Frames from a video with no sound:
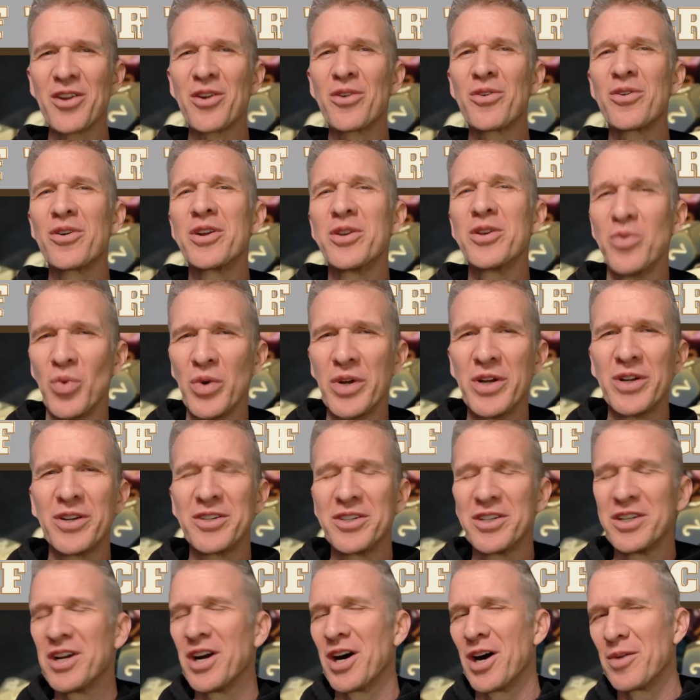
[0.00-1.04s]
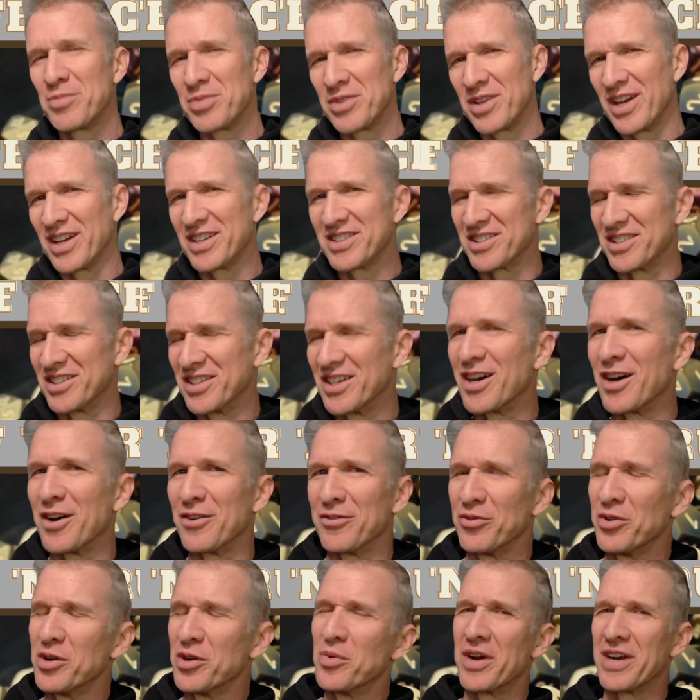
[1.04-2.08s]
already weird and complex
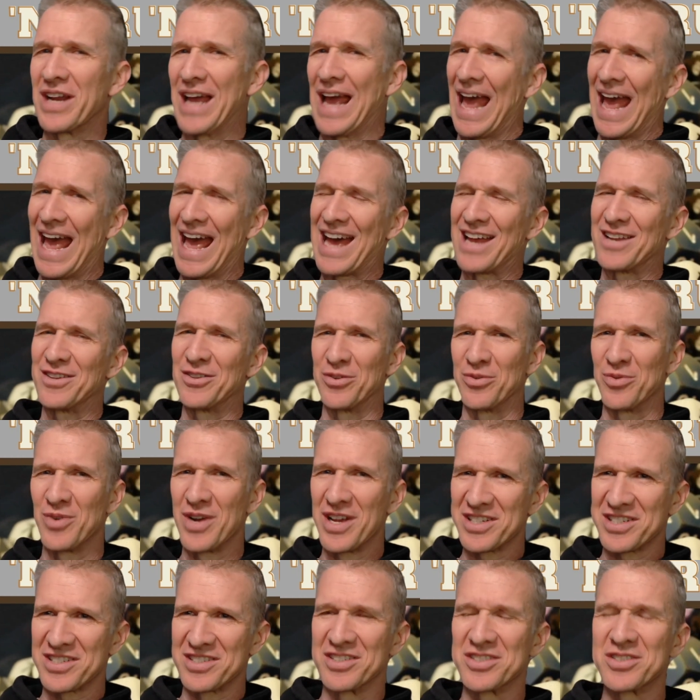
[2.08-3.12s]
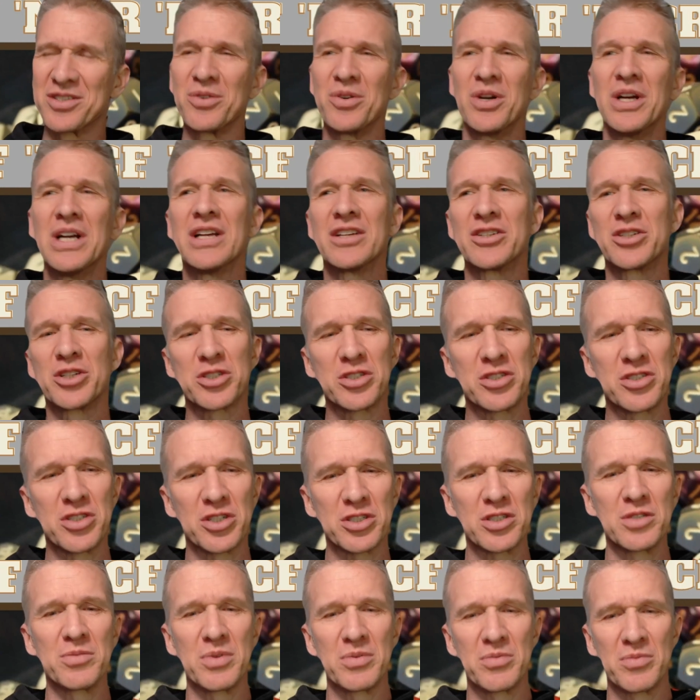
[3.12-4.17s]
enough. We want to add the rest of this. So
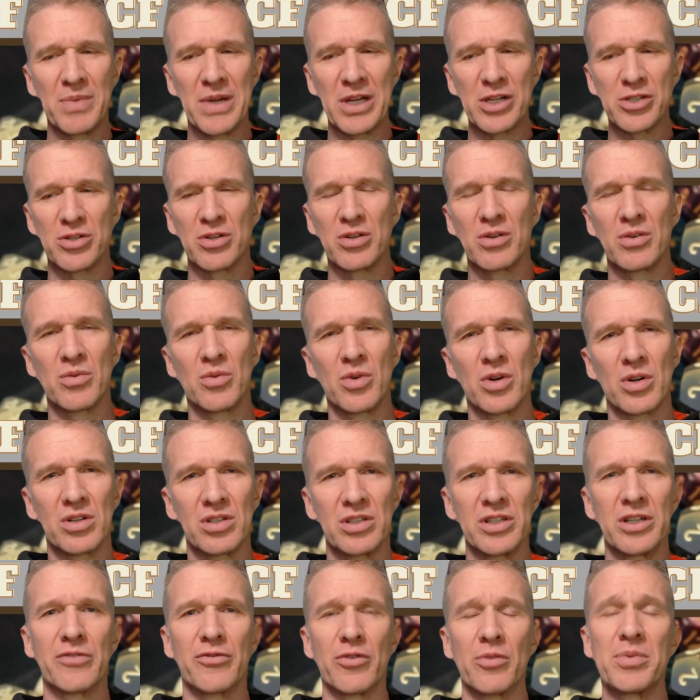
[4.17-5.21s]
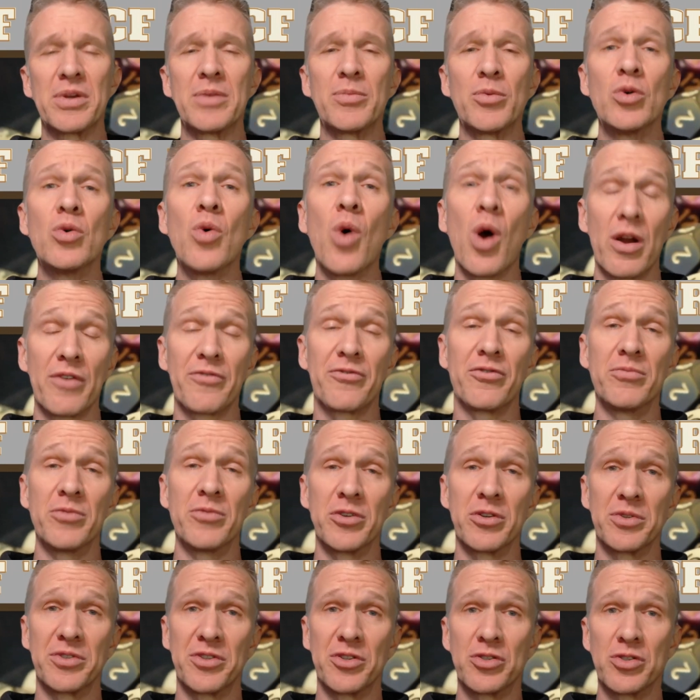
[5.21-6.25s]
just to make sure we're clear for people who aren't
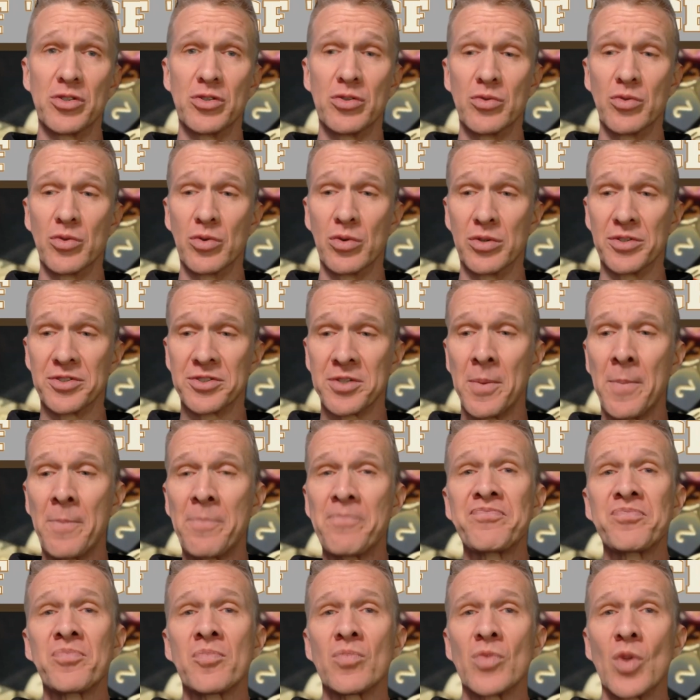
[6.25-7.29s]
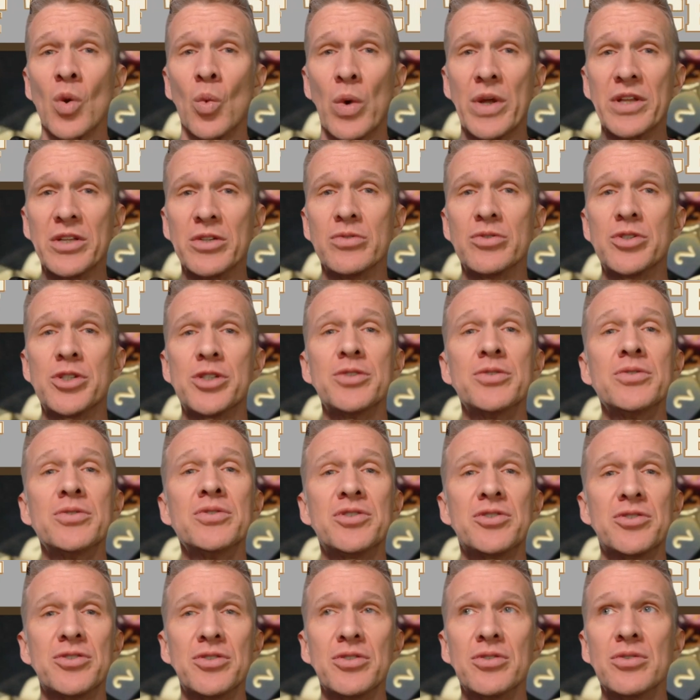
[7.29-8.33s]
familiar with the Dune rules, when you
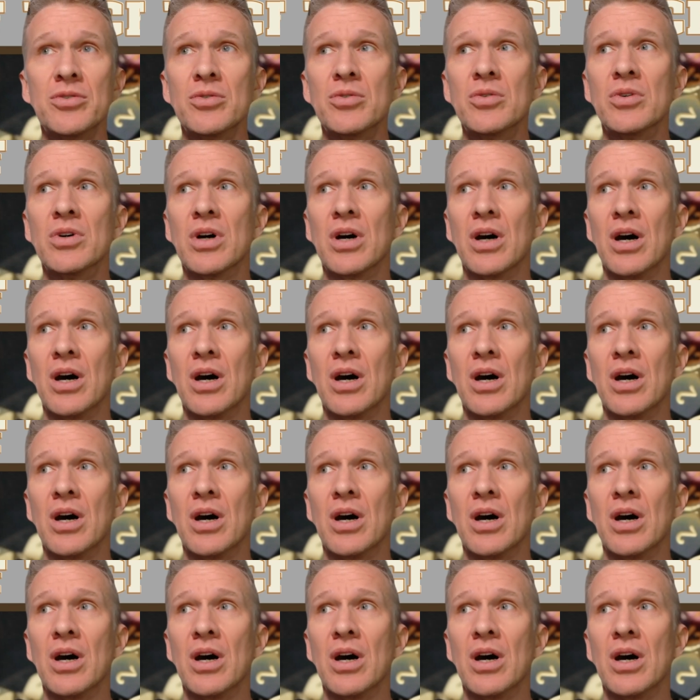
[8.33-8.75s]
choose to